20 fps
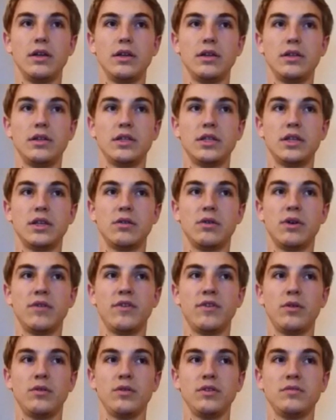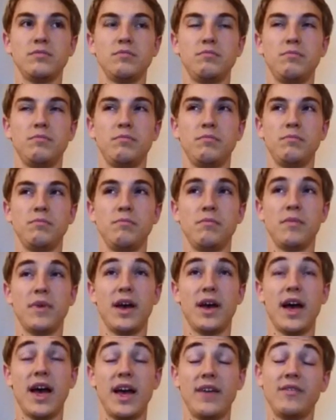so I've always
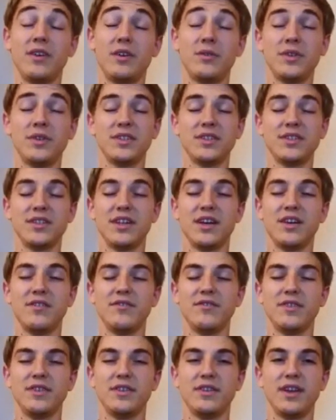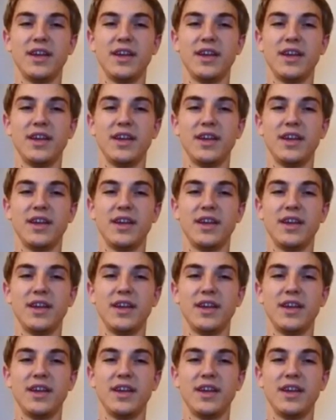loved